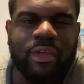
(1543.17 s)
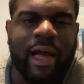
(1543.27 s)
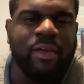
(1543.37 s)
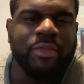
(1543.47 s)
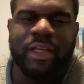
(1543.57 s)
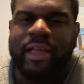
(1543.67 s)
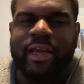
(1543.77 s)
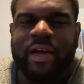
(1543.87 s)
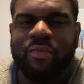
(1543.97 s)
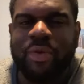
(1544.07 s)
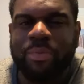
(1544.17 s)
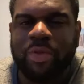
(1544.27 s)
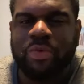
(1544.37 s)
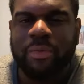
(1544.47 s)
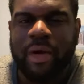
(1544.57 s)
I don't think they care if we
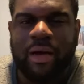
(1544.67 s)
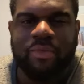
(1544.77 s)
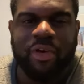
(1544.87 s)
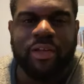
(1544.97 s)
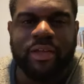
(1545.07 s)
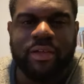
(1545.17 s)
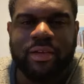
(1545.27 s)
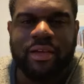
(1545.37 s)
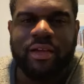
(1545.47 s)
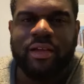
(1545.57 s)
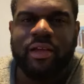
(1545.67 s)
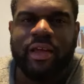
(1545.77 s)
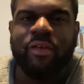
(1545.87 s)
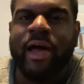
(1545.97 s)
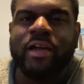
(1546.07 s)
blew them up, really.
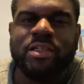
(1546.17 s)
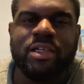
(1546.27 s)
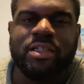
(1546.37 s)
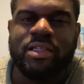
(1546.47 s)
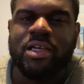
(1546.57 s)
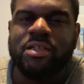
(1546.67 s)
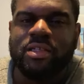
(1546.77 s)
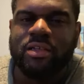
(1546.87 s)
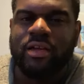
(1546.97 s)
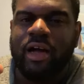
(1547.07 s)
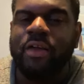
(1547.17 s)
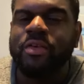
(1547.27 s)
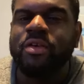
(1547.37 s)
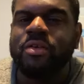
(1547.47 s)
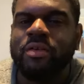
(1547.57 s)
It will actually teach
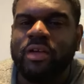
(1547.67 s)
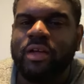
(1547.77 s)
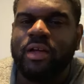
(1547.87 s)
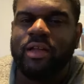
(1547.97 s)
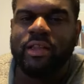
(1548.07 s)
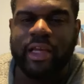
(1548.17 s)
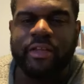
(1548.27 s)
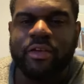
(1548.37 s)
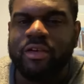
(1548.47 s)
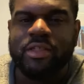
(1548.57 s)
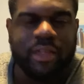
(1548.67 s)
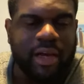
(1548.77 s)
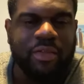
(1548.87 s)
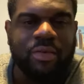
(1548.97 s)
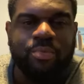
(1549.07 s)
other lenders and
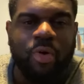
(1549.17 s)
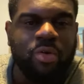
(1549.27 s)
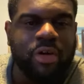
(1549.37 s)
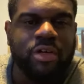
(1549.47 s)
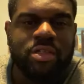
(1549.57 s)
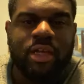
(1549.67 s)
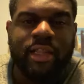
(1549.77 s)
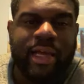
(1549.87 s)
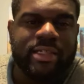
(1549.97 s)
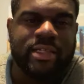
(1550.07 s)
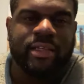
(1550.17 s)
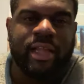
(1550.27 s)
other brokers a lesson.